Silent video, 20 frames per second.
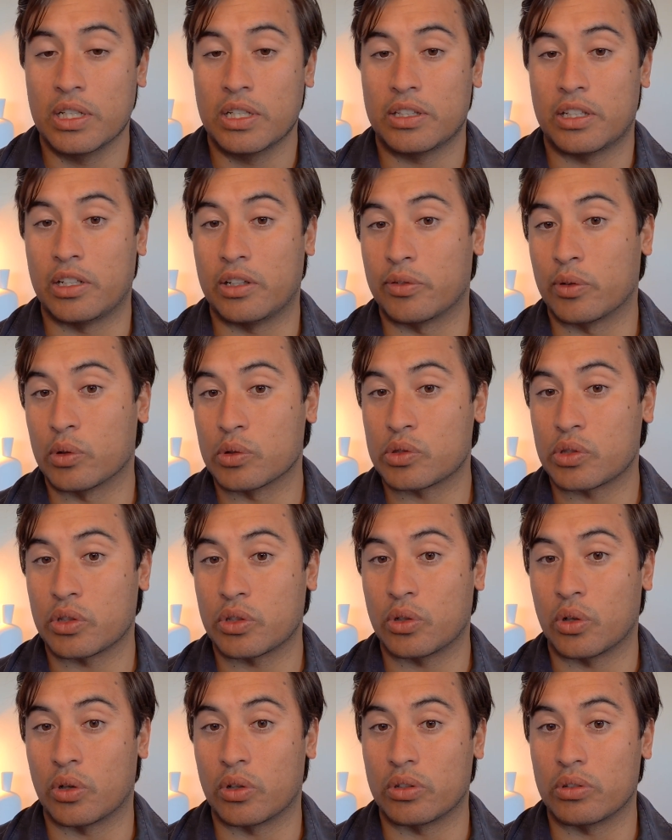Then you've also
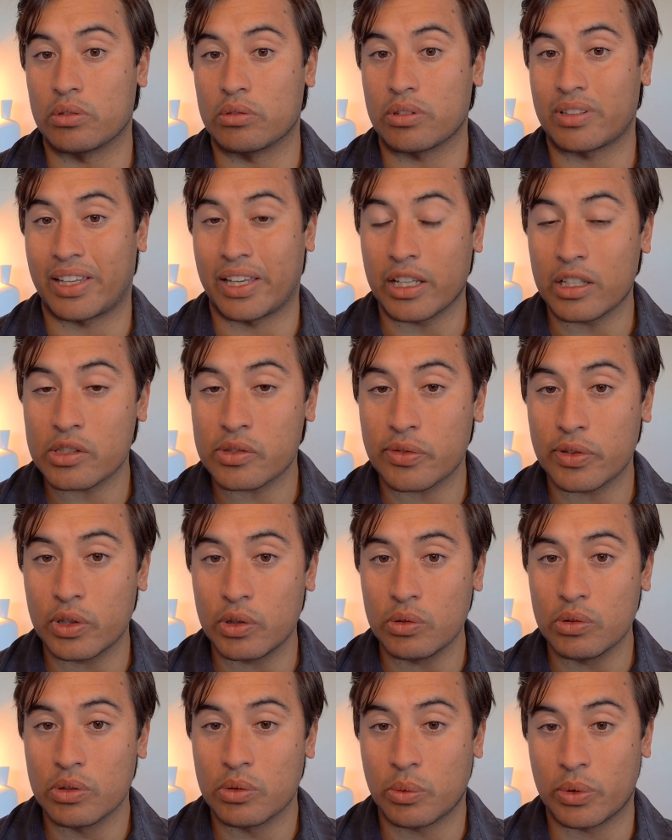got
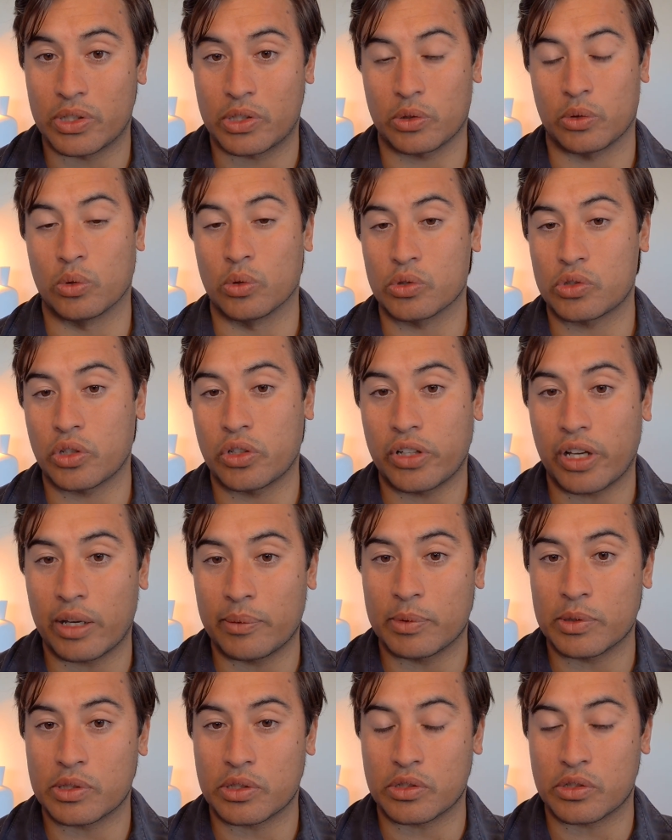Kingsville, which also
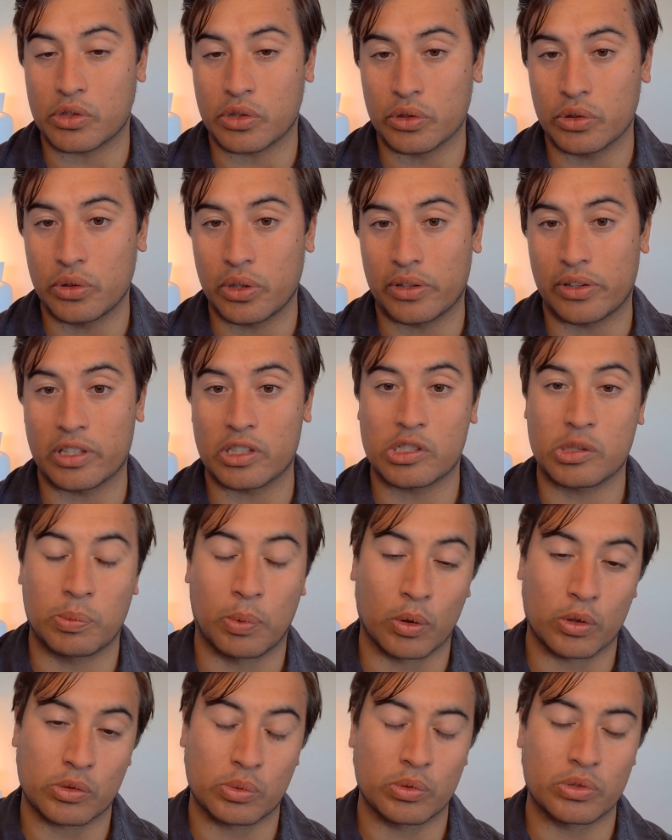neighbours it too, and then
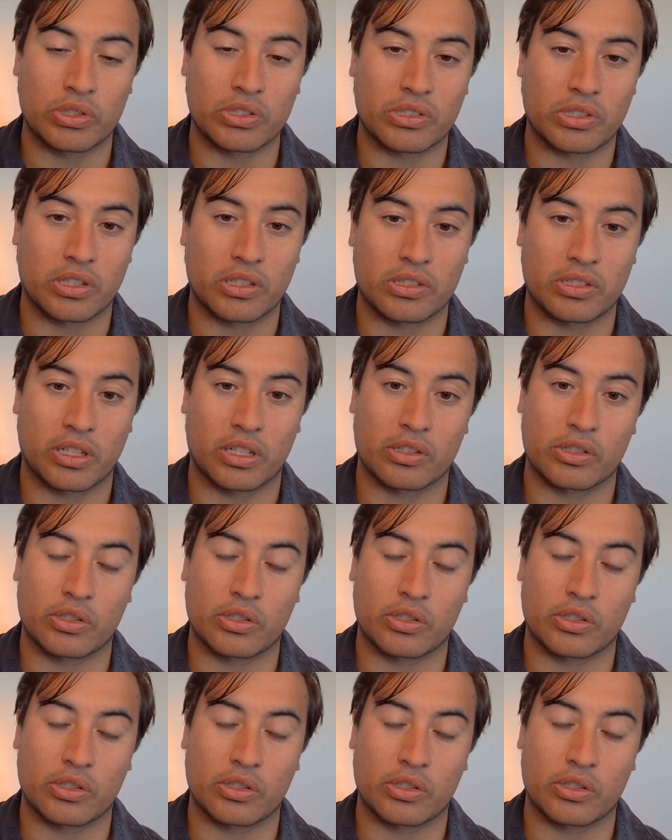Spotswood just to the south.